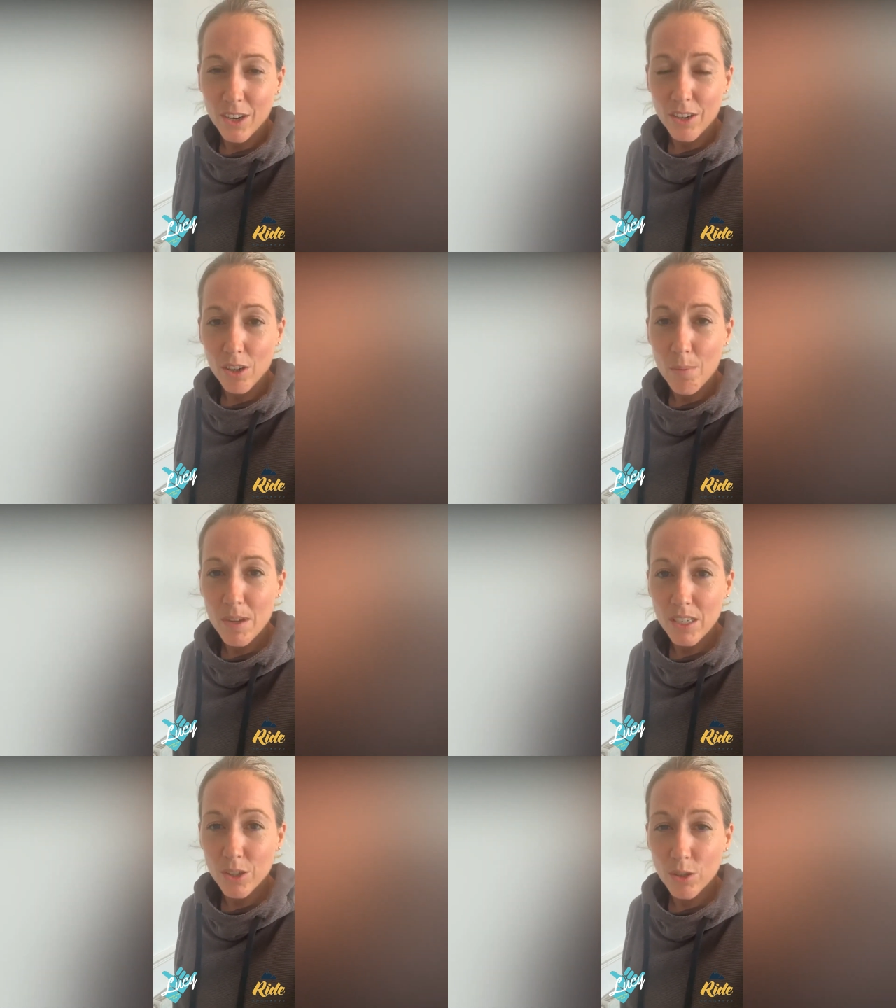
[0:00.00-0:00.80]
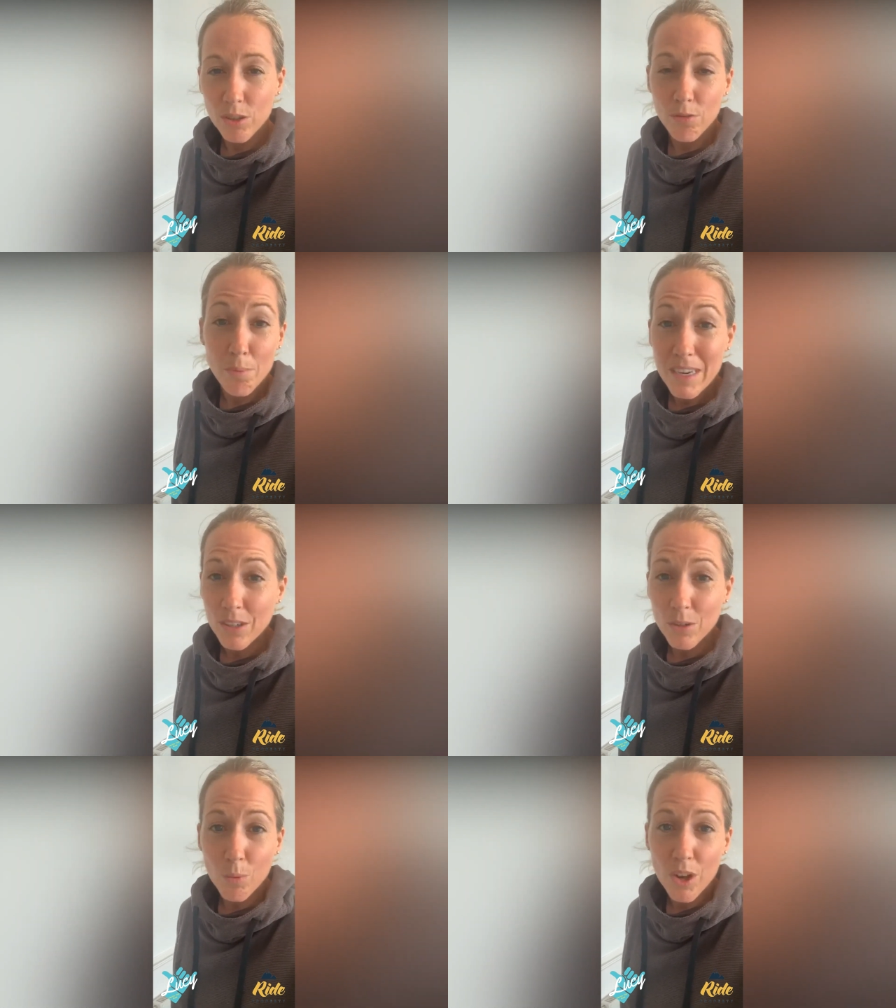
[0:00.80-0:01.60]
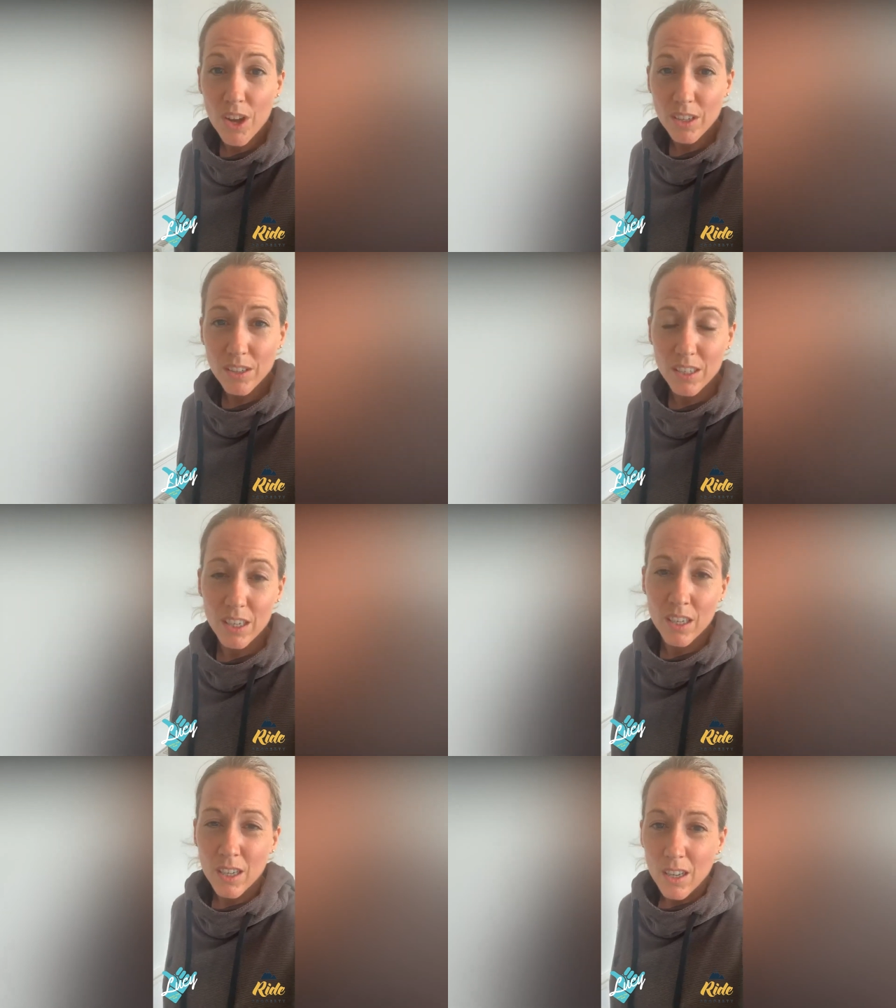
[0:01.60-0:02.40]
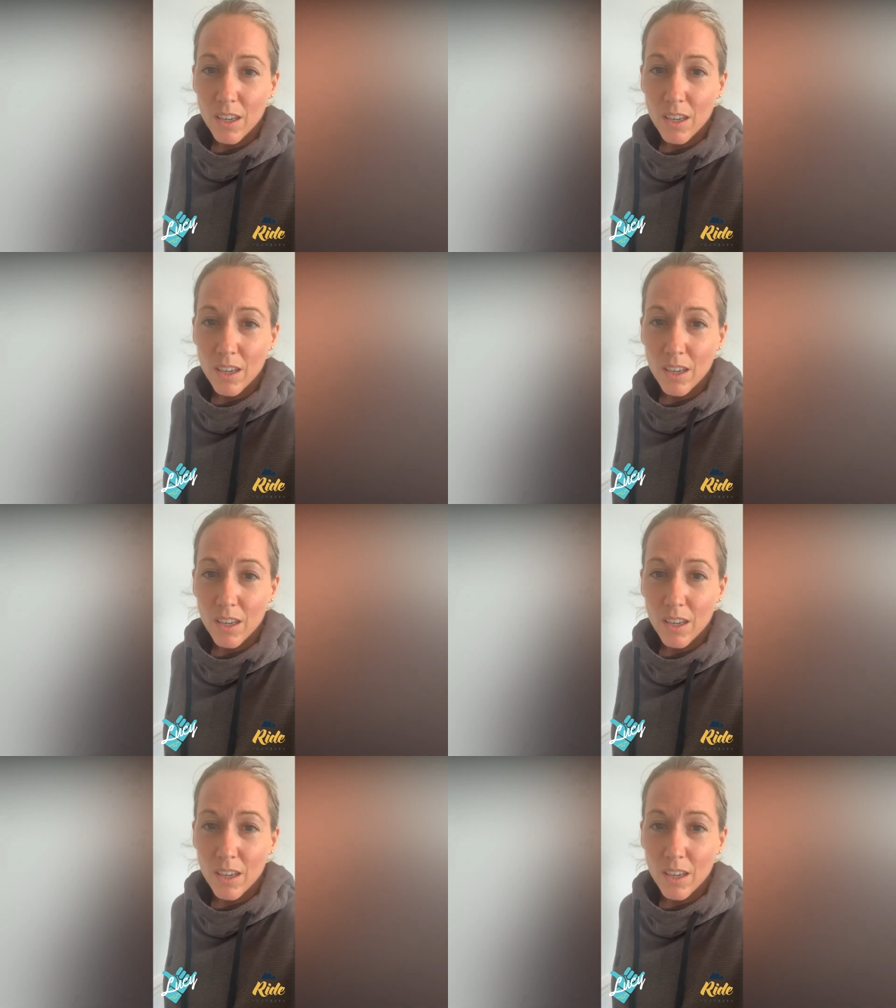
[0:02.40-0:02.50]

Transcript: you know can come in and do the remedial works that,